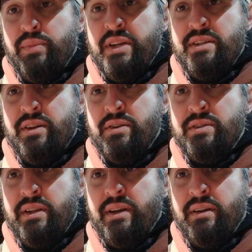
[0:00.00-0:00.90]
piece that
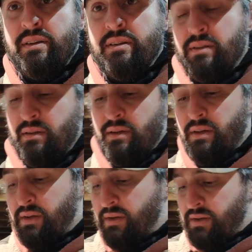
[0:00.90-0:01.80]
goes in there.
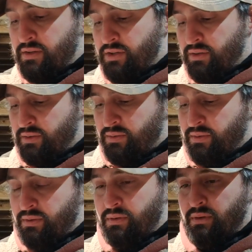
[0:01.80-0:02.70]

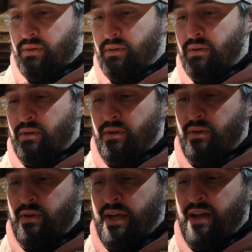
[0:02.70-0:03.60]
So
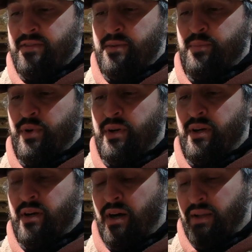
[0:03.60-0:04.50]
you have to put
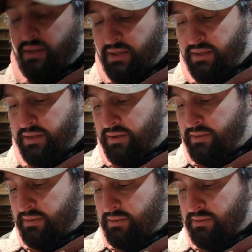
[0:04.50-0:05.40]
a collet in there.